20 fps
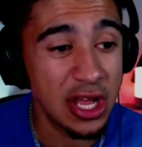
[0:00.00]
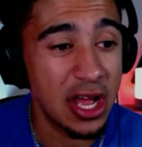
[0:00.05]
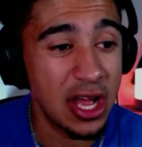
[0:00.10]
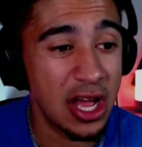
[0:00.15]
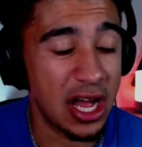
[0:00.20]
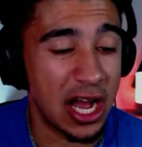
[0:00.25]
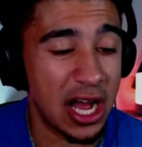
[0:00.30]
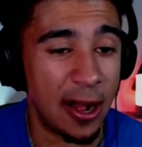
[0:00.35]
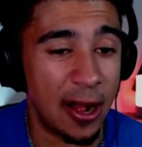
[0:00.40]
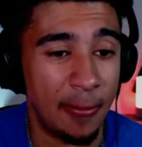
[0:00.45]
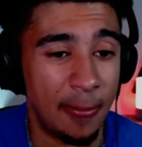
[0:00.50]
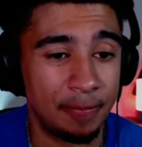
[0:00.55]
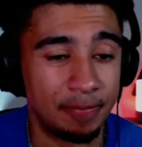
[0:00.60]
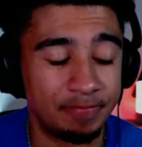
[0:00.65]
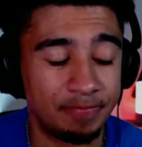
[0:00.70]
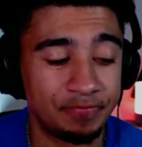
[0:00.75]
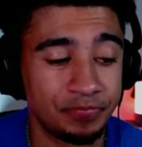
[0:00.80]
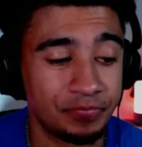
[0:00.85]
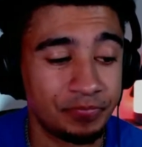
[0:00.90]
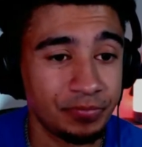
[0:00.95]

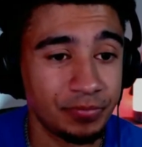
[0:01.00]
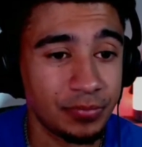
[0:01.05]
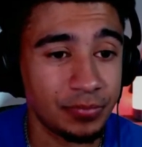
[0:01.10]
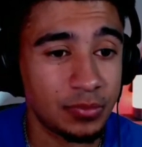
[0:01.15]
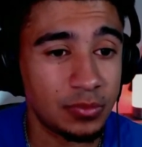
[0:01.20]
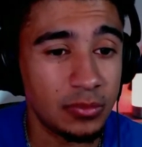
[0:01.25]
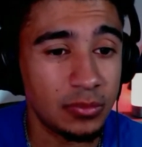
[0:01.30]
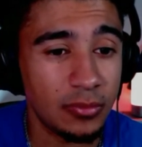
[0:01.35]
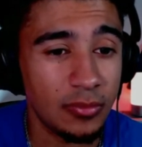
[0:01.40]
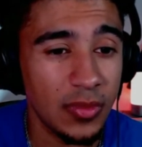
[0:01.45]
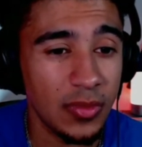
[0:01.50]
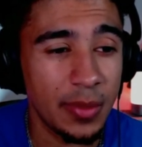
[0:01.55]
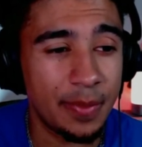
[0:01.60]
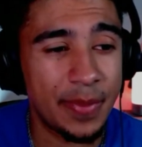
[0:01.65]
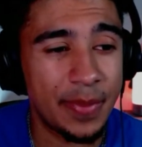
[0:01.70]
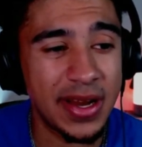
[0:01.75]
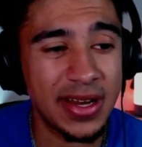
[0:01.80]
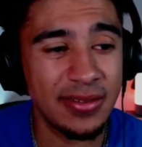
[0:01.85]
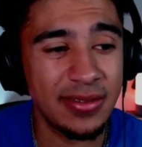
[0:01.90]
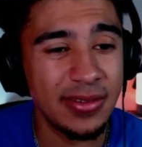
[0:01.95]

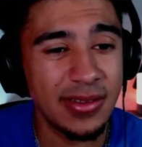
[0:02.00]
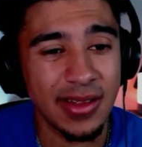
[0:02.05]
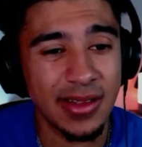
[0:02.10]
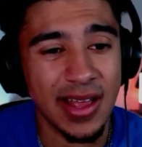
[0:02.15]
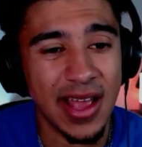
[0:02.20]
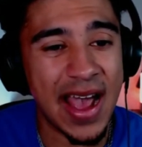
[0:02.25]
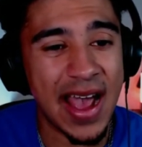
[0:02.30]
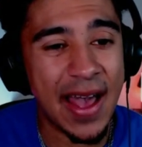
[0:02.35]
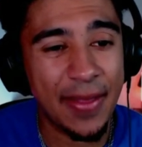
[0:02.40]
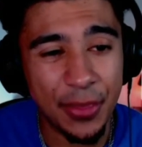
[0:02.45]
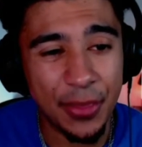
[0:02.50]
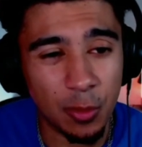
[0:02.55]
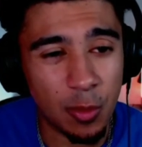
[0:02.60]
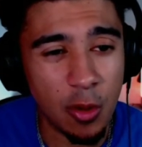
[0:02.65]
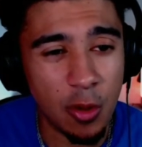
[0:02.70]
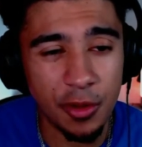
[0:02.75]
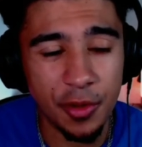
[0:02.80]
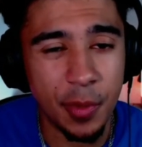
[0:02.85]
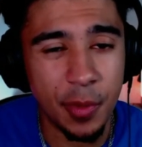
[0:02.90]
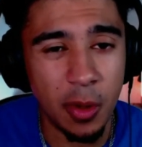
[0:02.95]
But at the
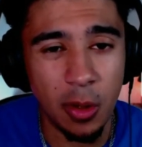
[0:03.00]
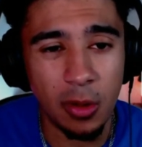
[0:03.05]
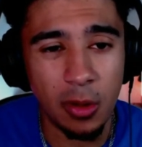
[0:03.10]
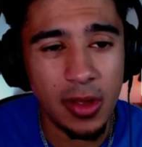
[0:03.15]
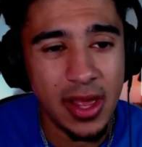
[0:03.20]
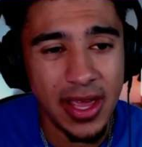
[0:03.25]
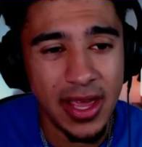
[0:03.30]
Rose Bowl,